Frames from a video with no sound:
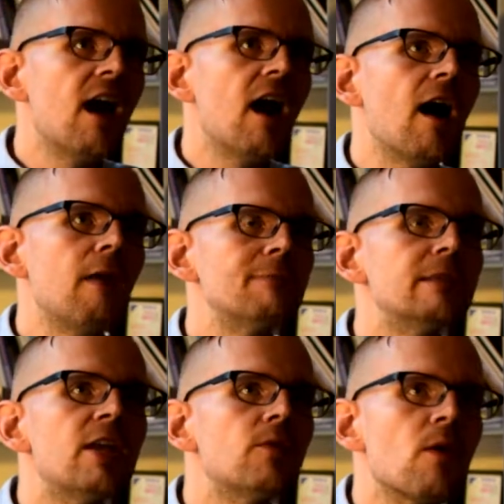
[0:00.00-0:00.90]

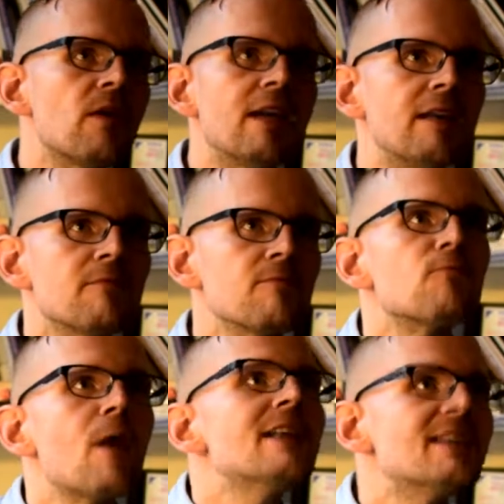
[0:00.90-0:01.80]
literary
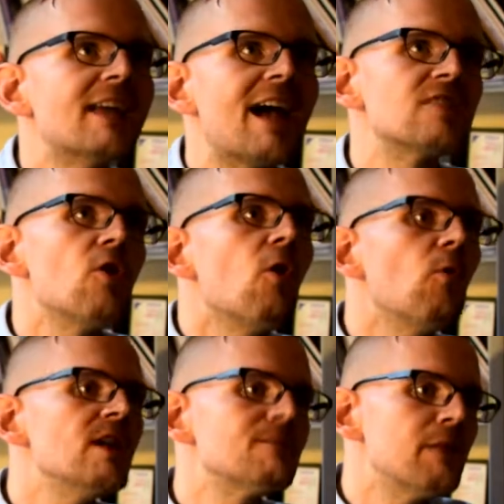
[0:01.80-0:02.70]
writing has
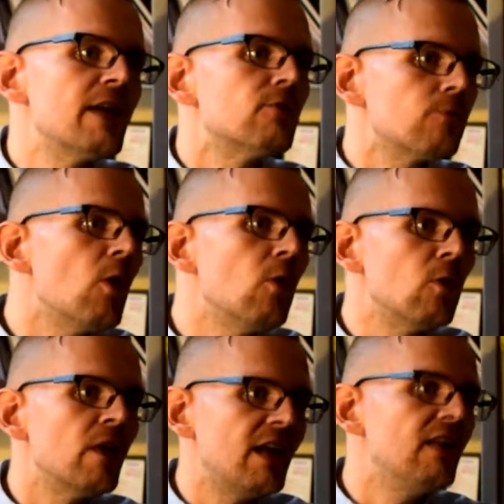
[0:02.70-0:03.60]
always played a
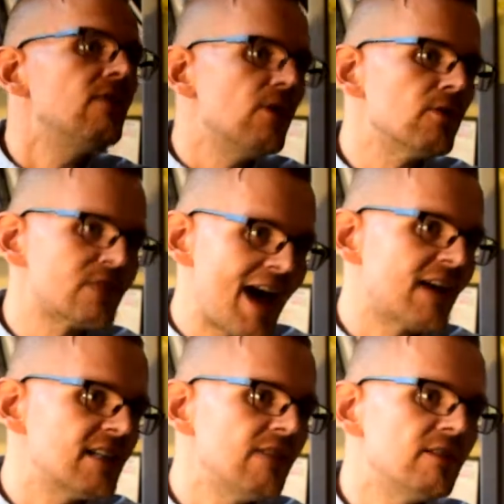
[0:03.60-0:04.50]
role in those
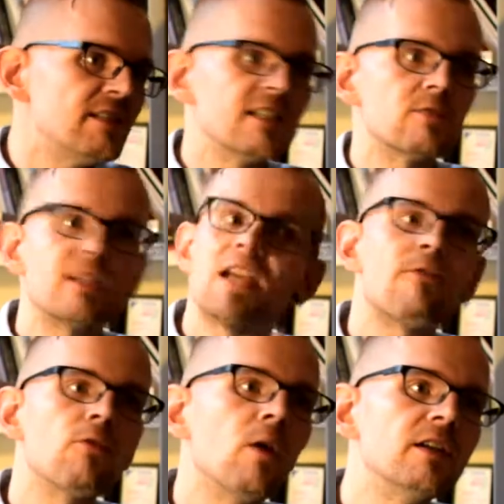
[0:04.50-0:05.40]
activities, whichever
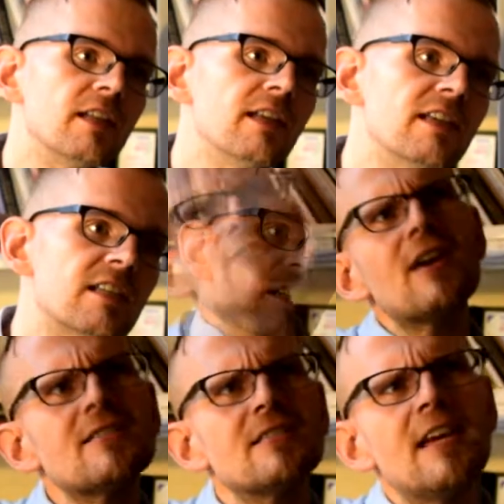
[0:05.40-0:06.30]
one it is. It
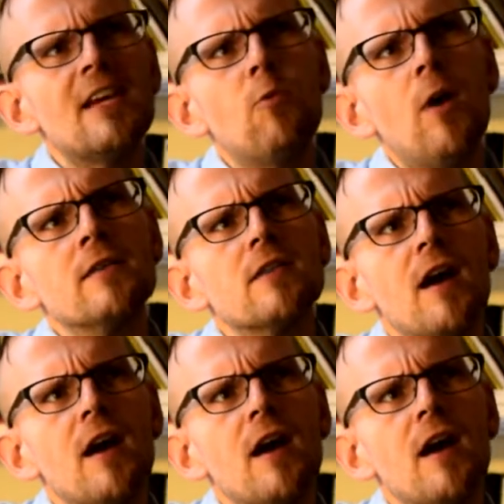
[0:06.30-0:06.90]
tries to take what